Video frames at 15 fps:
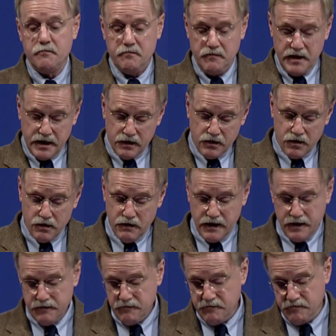Hitler
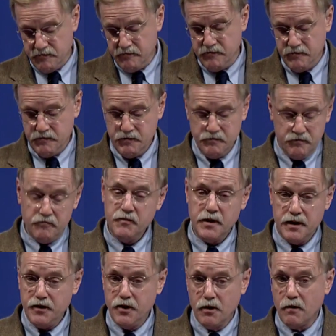in
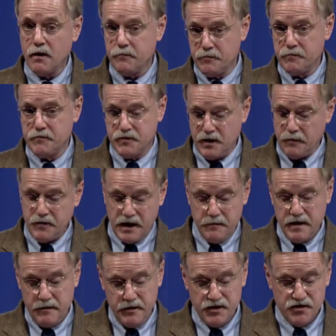Europe someday,
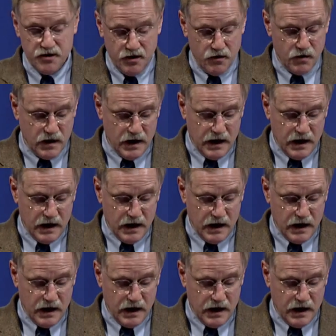maybe soon,